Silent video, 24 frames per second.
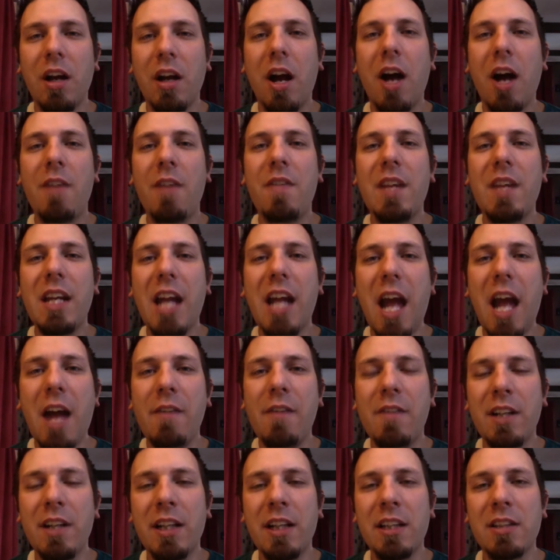of the
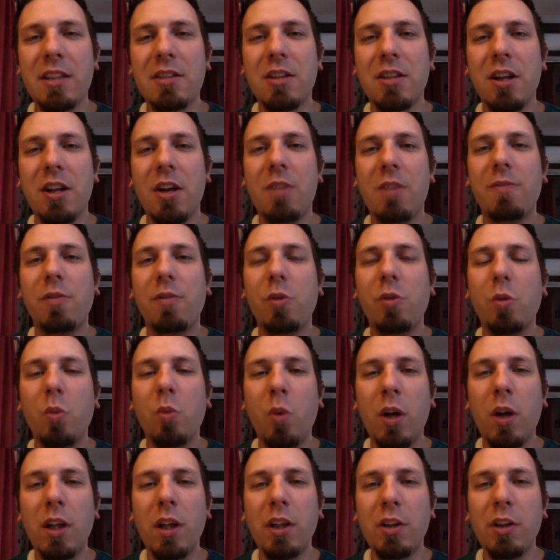evidence for
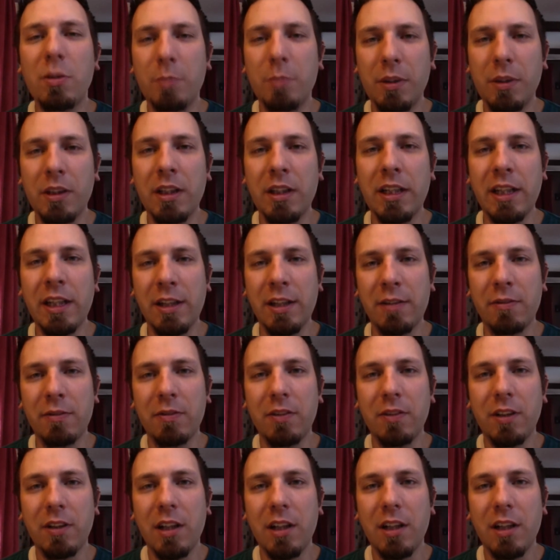what you believe